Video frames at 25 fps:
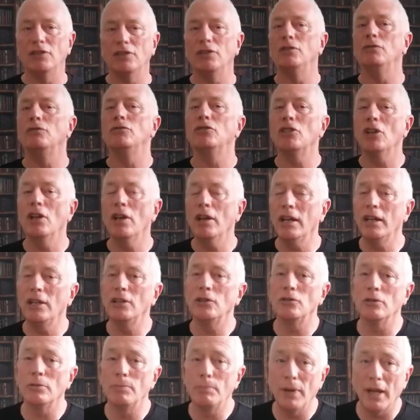You turn it
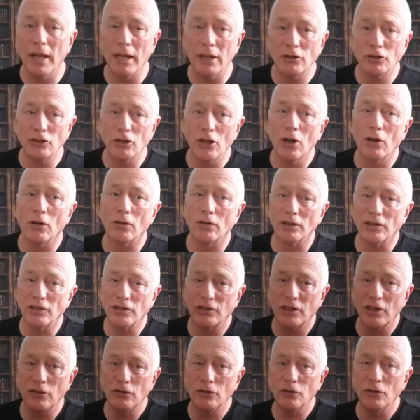into a picture or a
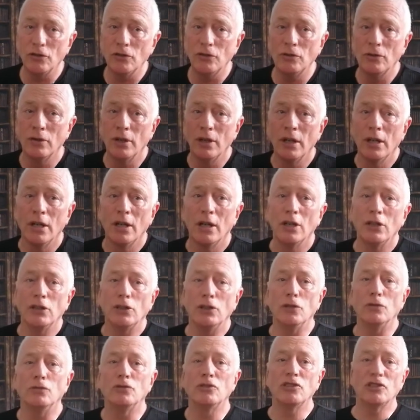sigil.
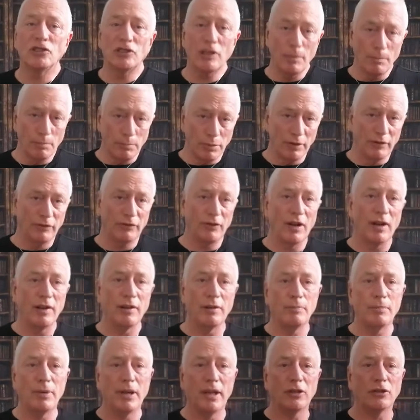You simplify the
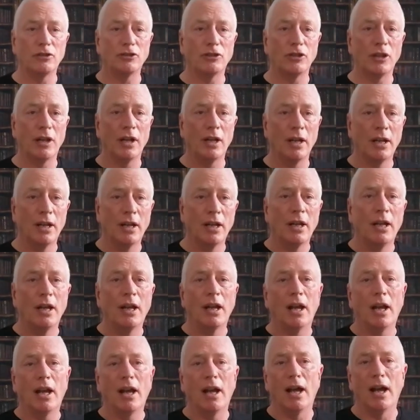picture
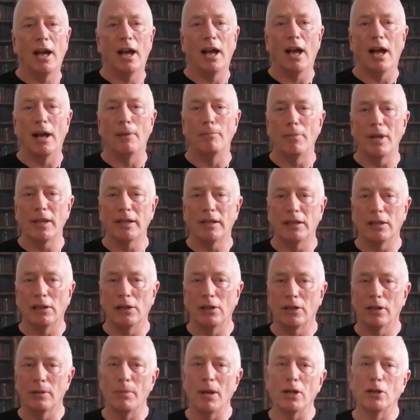and make it
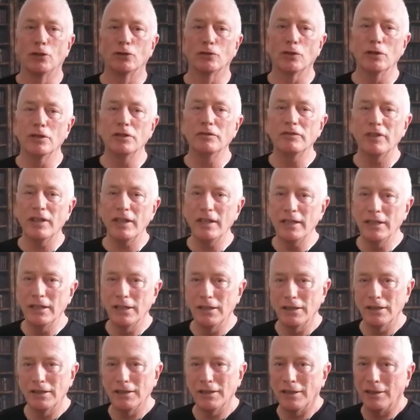look a bit groovy,
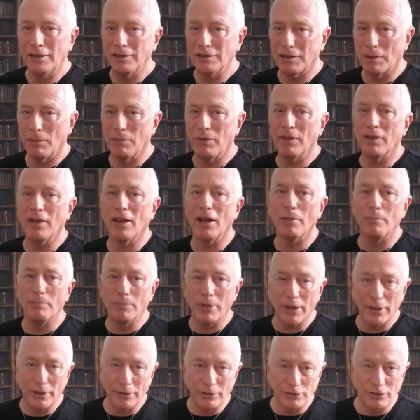something that
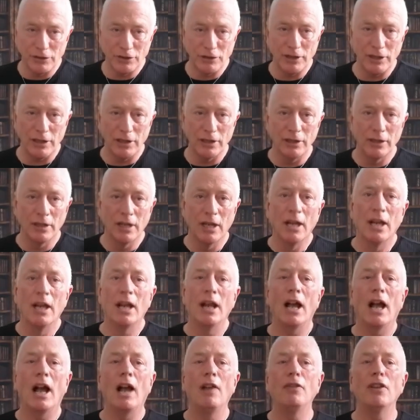appeals to you.
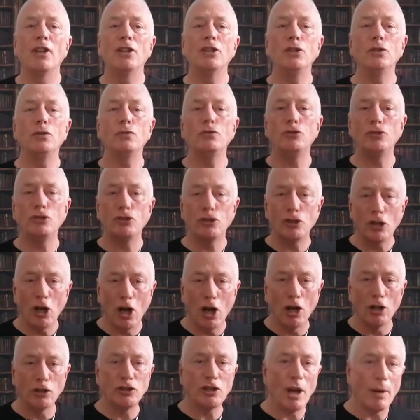And then you
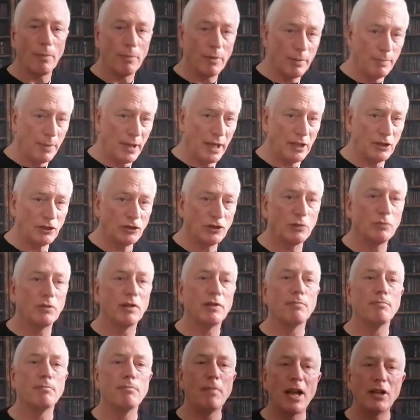charge up the picture
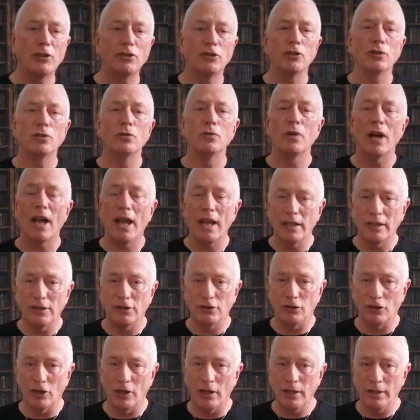with magical
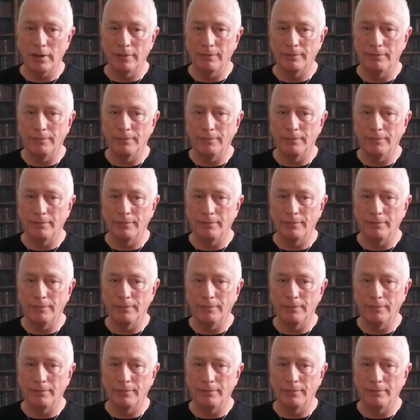energy.